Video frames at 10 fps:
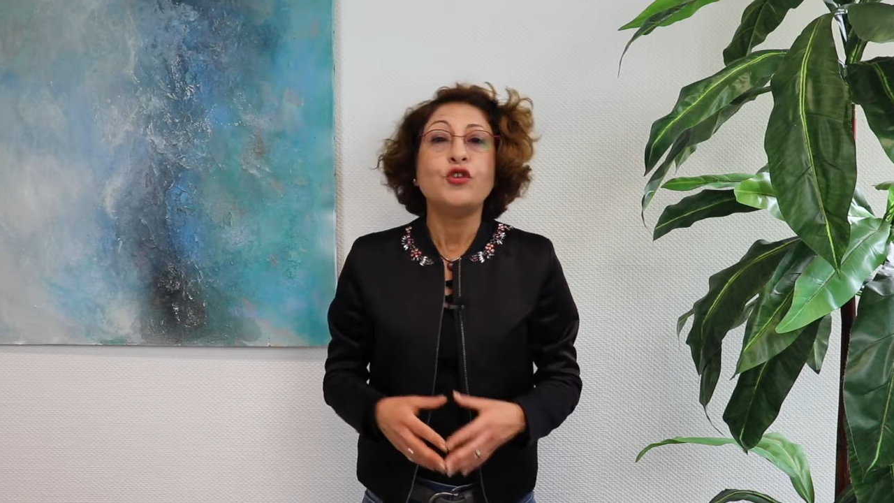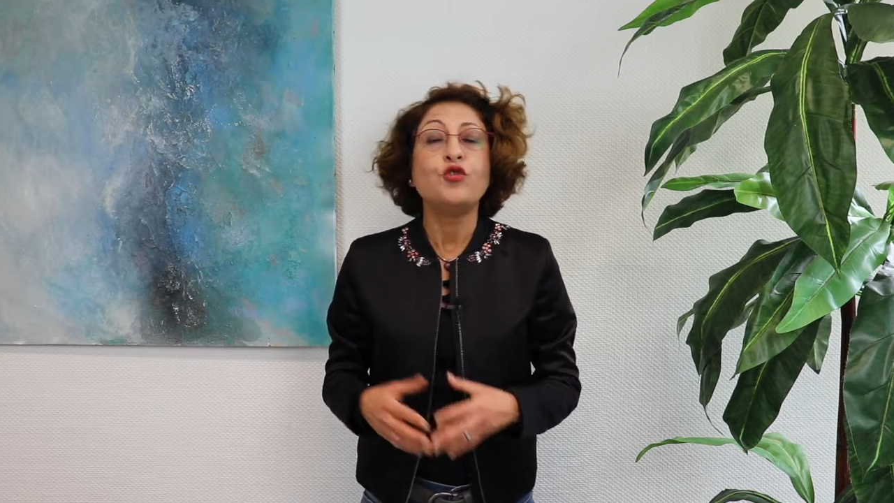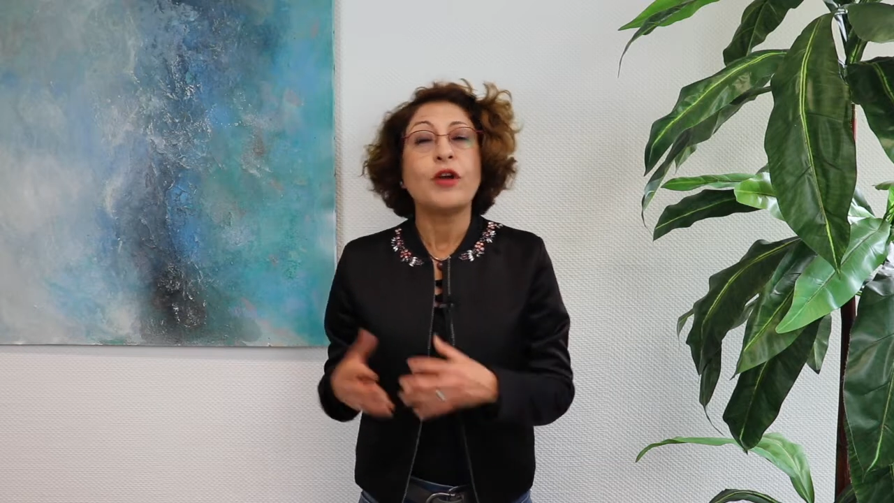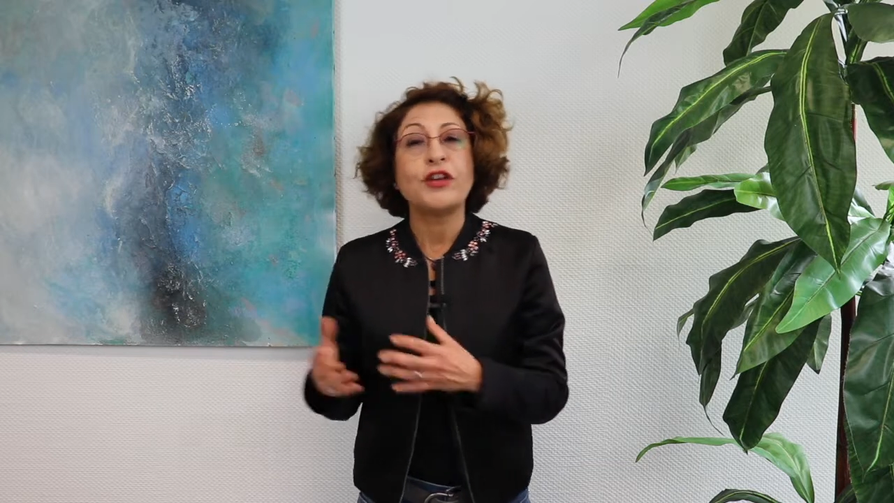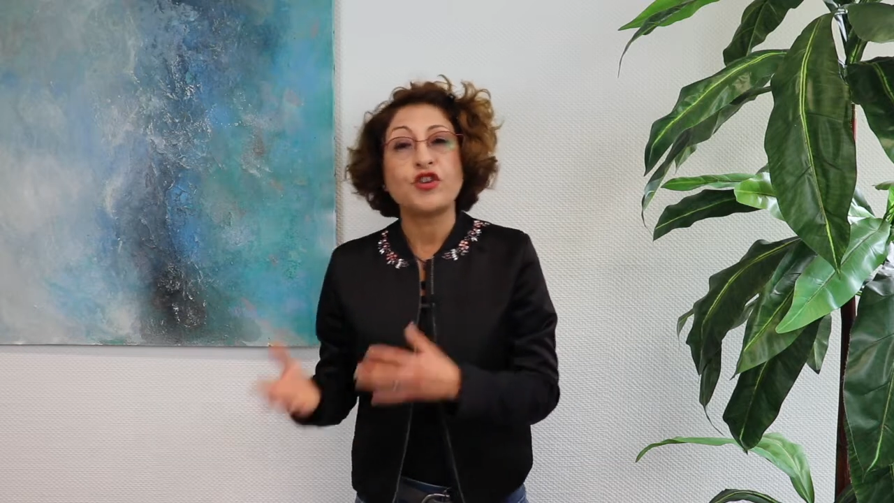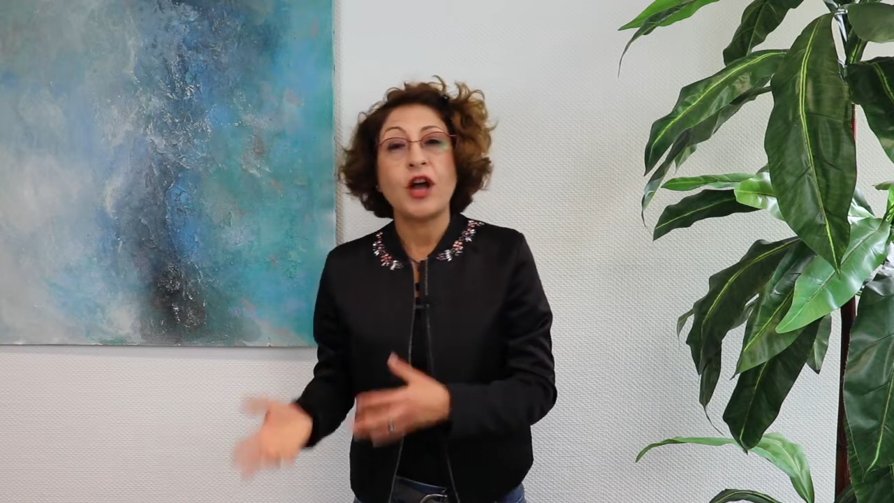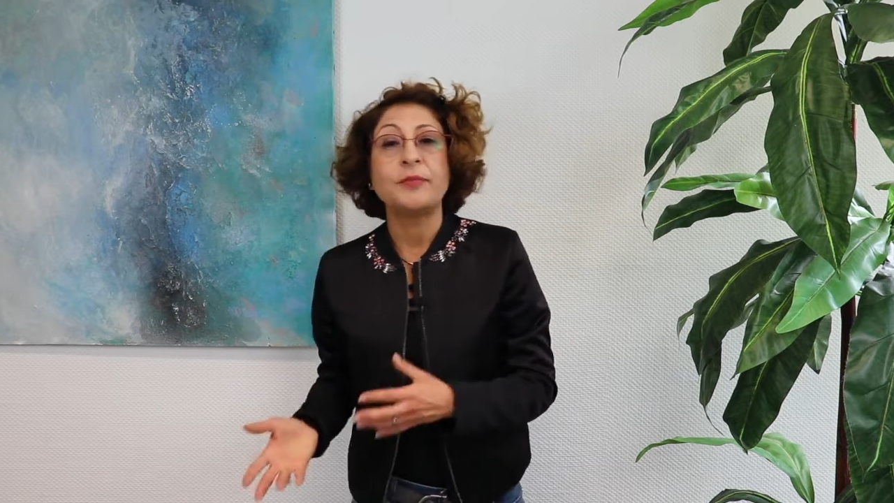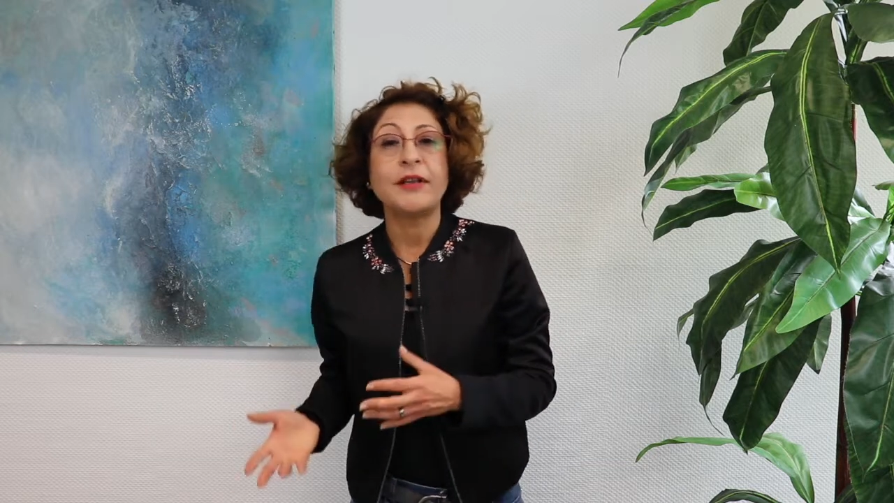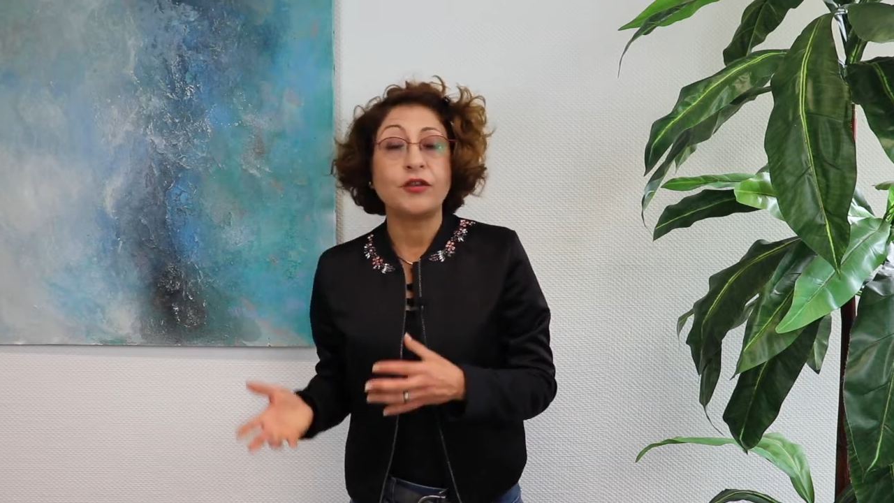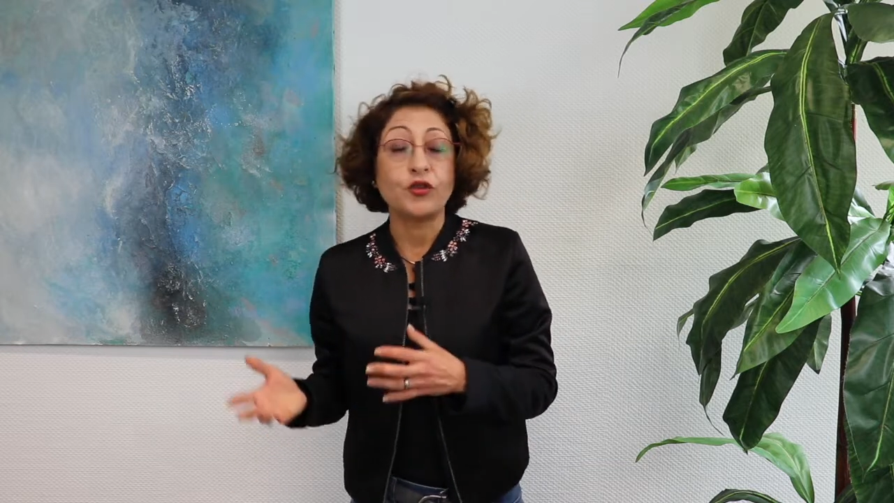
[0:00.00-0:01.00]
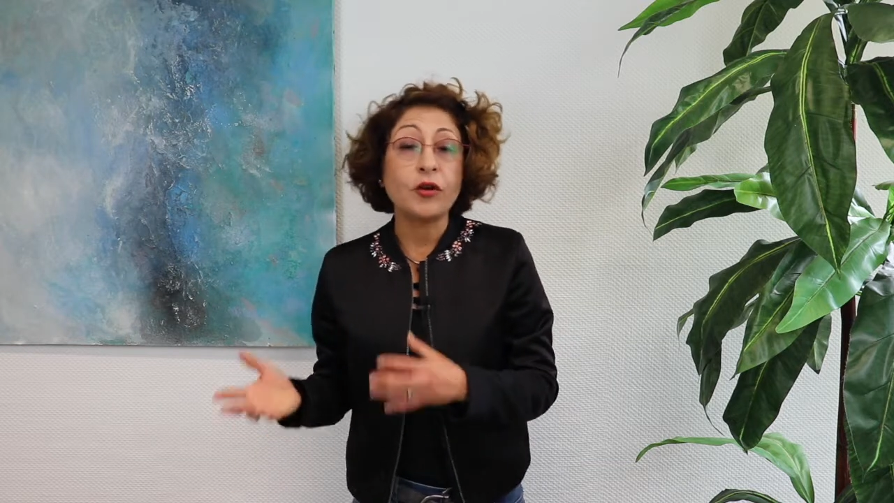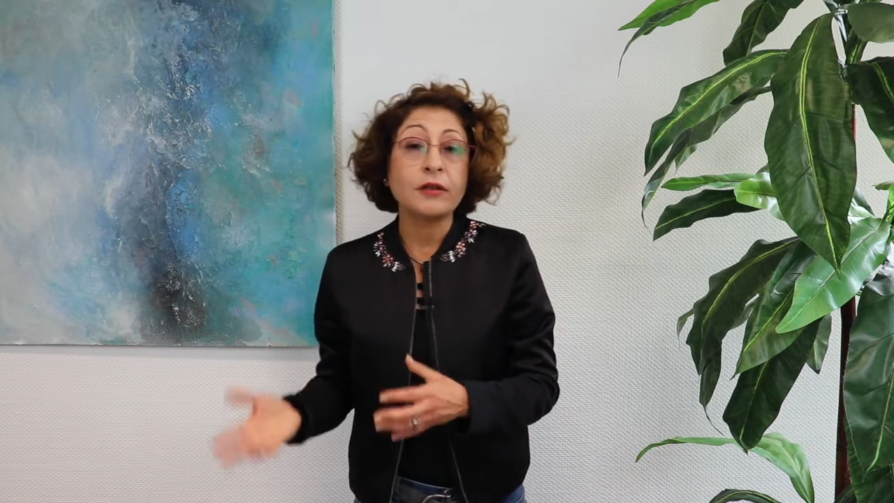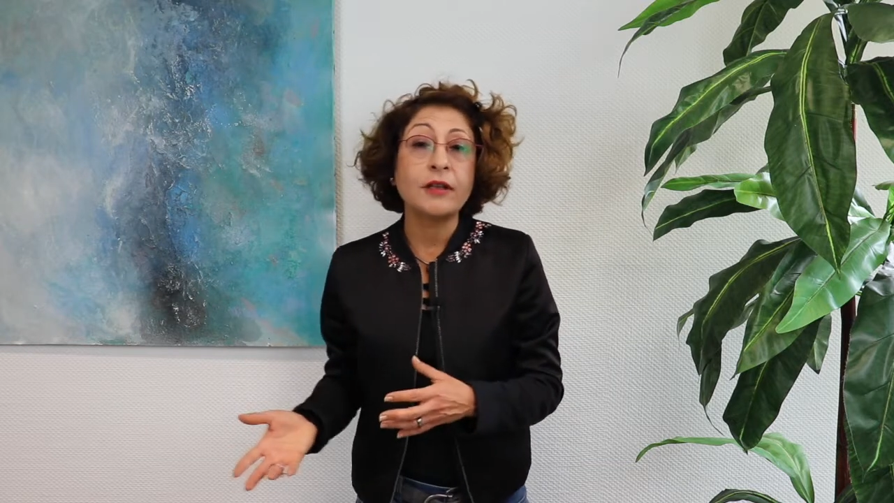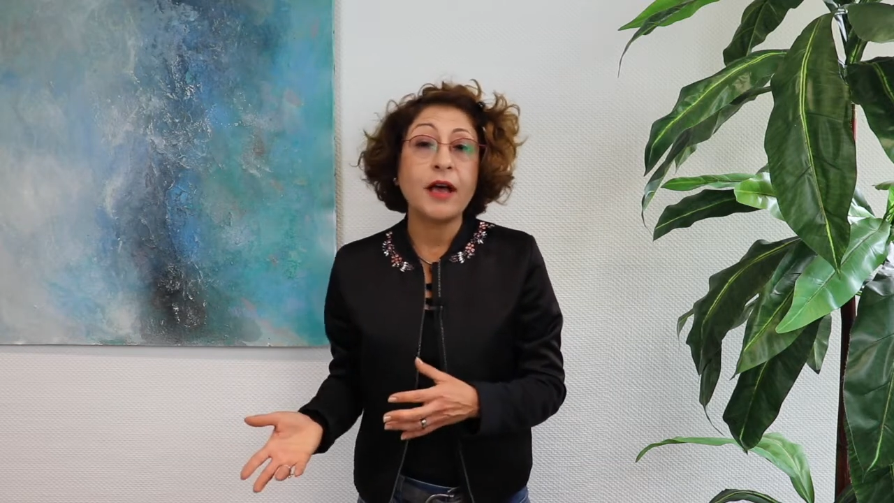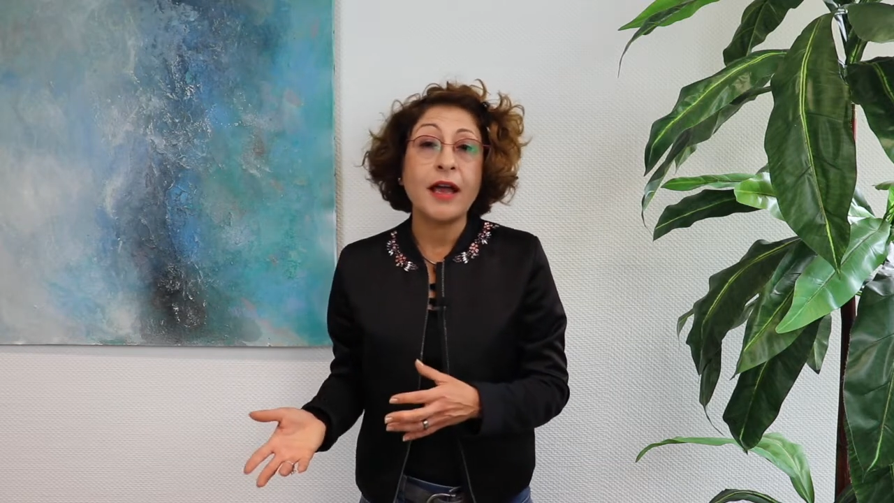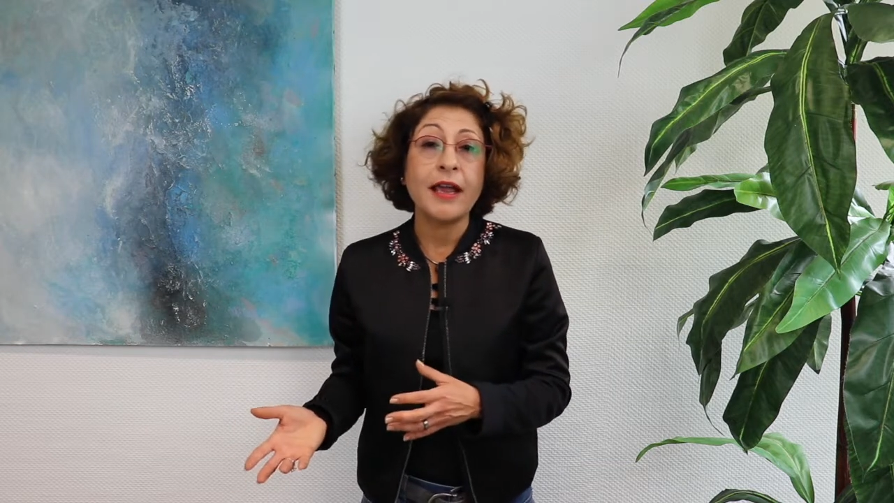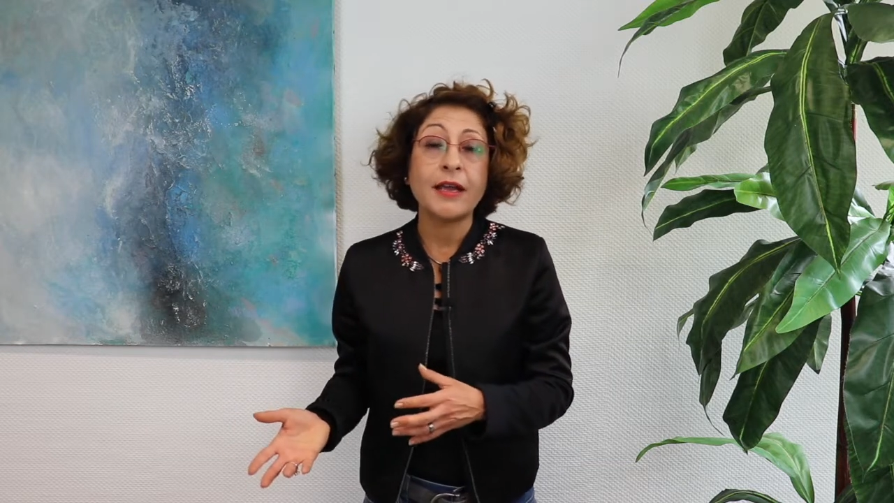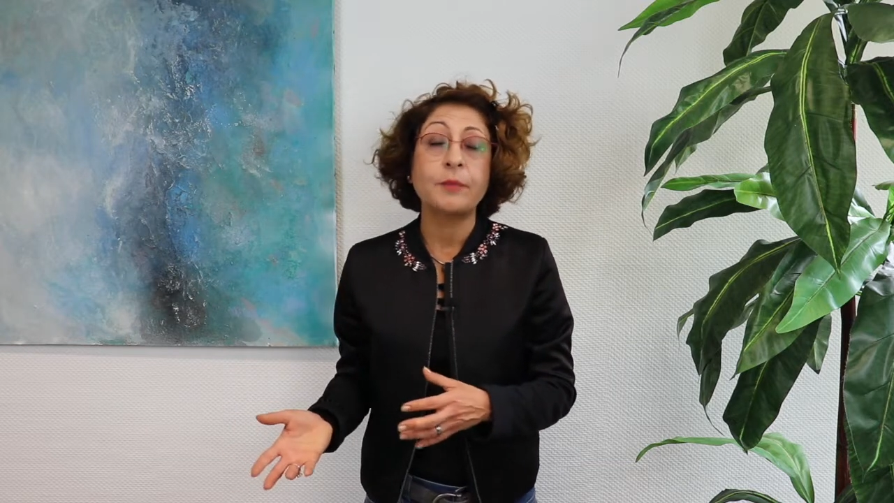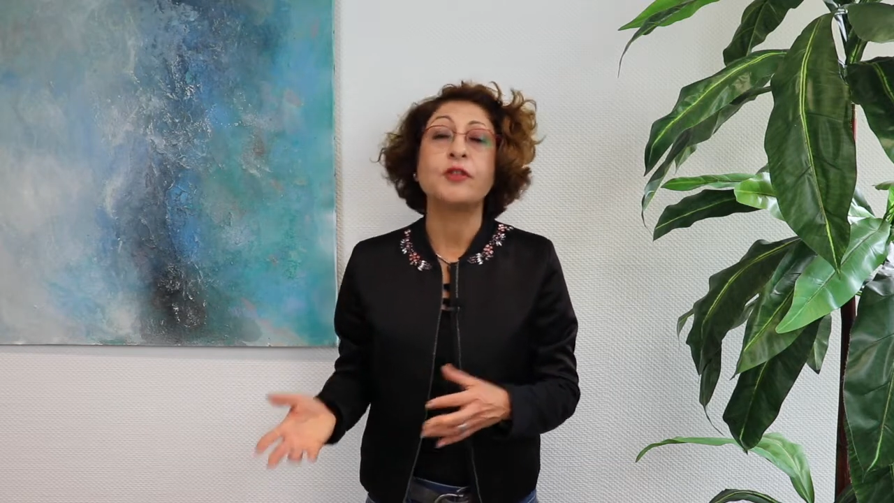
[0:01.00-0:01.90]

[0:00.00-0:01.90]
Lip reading: do a job that you don't like,